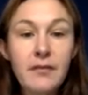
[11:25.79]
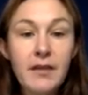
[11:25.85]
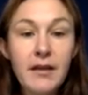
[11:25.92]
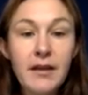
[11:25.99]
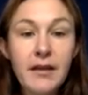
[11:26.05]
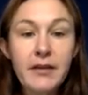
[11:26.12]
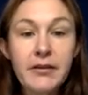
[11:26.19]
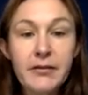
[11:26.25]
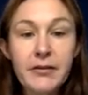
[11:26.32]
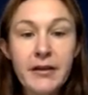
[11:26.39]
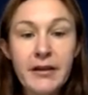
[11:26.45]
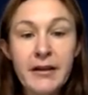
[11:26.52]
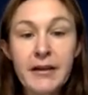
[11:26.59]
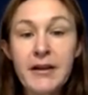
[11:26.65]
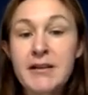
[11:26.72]

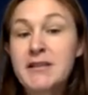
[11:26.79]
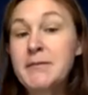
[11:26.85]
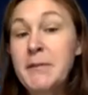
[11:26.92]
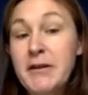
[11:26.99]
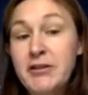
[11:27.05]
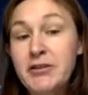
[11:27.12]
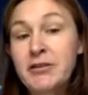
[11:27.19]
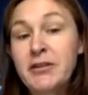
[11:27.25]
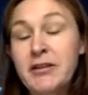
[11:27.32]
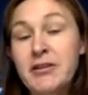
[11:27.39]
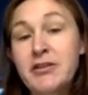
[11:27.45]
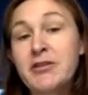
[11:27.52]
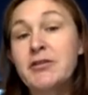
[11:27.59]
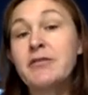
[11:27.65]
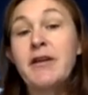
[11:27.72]
including a special
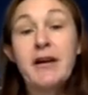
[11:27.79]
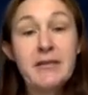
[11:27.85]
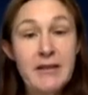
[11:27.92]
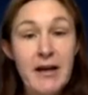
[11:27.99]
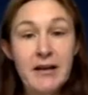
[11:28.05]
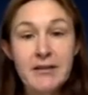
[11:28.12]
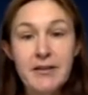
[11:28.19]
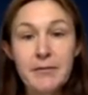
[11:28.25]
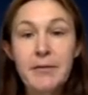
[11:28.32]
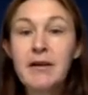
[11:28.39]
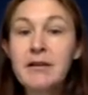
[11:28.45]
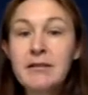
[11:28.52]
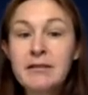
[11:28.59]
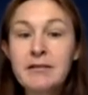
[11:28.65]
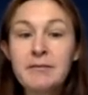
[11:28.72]
issue that Dr.
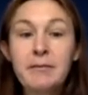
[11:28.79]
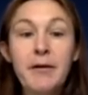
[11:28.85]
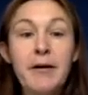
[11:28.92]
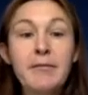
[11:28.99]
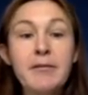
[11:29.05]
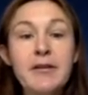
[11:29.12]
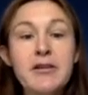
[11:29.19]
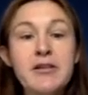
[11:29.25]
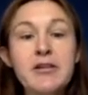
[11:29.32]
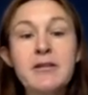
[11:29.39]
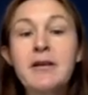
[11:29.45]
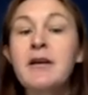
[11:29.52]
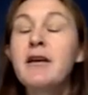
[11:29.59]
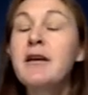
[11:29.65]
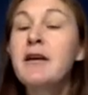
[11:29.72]
Martin published
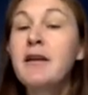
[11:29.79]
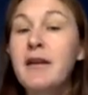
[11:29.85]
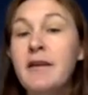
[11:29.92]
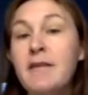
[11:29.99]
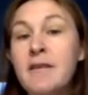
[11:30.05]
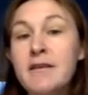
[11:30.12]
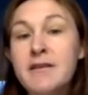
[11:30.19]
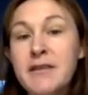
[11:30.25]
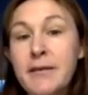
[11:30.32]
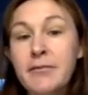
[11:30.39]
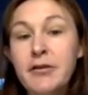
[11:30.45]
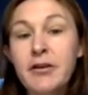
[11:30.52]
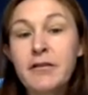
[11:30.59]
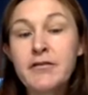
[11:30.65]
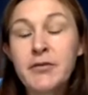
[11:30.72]
in the
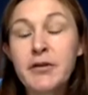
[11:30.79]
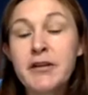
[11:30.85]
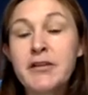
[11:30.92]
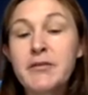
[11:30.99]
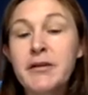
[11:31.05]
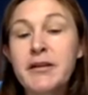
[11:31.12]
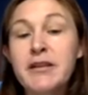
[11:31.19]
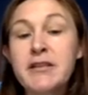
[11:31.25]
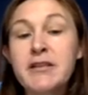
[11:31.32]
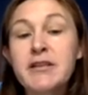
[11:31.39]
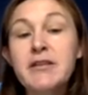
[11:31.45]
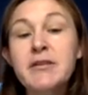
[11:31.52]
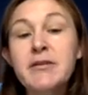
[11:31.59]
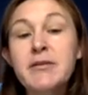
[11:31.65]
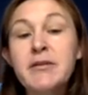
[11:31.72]
summer of
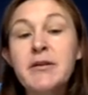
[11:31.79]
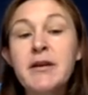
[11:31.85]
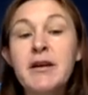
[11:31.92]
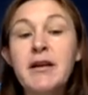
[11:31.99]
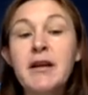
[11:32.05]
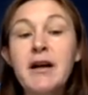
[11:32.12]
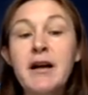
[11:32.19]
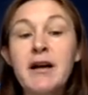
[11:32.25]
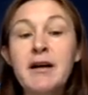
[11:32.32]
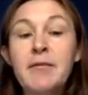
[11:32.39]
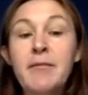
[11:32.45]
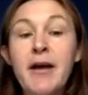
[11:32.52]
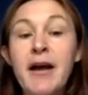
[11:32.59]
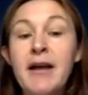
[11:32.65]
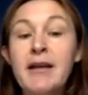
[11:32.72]
2022,
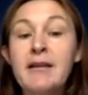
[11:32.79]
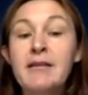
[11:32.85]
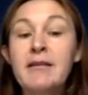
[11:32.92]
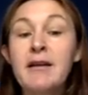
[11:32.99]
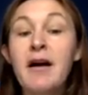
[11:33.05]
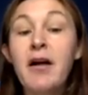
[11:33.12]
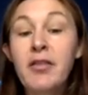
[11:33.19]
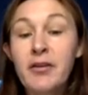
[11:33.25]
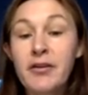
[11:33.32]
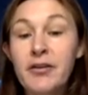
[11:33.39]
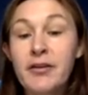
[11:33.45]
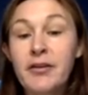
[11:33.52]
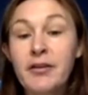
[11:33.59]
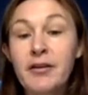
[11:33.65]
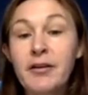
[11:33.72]
and
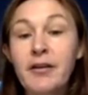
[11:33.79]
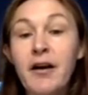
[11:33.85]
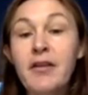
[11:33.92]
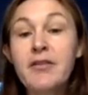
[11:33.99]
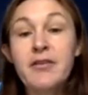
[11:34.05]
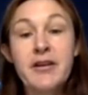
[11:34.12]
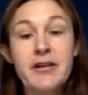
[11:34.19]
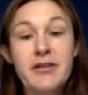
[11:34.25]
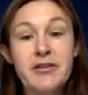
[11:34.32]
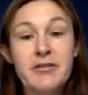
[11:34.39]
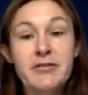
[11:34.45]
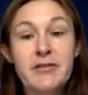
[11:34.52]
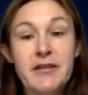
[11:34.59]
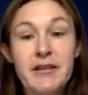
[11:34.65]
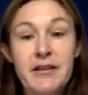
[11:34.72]
other
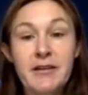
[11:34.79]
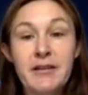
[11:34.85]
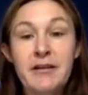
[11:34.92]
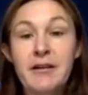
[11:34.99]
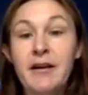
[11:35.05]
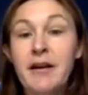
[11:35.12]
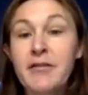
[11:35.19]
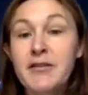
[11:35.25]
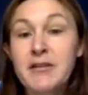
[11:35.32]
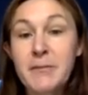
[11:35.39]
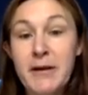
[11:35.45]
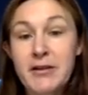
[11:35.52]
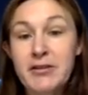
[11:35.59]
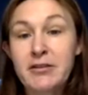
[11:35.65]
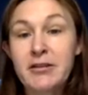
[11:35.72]
issues here. Another
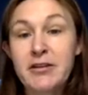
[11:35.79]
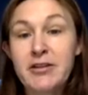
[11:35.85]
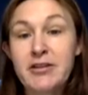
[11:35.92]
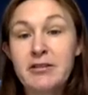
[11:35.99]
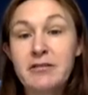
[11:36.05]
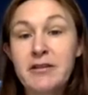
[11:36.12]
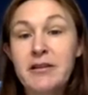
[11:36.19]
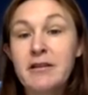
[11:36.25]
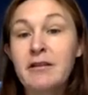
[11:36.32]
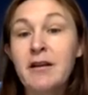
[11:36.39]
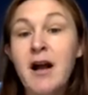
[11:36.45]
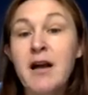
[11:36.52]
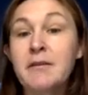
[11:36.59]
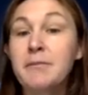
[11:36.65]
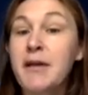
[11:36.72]
special issue here
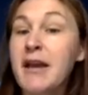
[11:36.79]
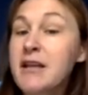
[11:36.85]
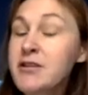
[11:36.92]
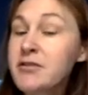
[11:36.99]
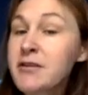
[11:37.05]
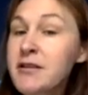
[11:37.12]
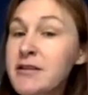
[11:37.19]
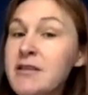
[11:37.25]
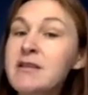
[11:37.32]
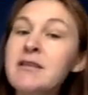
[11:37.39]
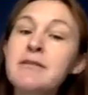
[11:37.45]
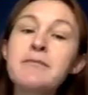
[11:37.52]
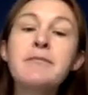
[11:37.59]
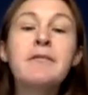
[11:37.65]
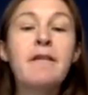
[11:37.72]
on
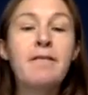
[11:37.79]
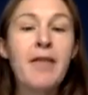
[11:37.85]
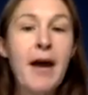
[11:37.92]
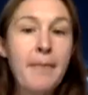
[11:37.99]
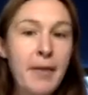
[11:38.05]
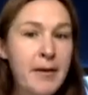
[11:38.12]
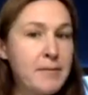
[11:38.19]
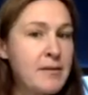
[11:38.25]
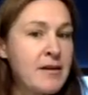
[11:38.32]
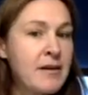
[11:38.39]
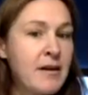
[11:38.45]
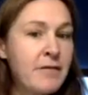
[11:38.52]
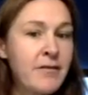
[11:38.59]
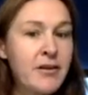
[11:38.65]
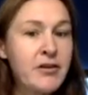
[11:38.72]
patriotism that might be
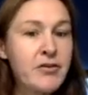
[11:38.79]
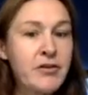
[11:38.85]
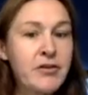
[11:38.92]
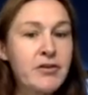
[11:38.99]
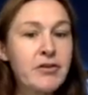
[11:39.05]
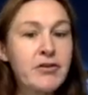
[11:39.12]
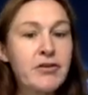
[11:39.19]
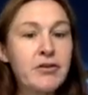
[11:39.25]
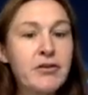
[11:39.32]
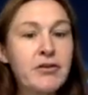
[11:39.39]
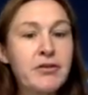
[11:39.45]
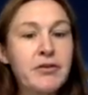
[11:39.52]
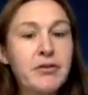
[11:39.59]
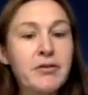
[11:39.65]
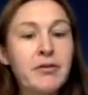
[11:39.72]
of interest to
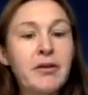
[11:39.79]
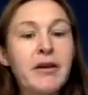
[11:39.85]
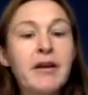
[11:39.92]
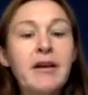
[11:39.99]
you.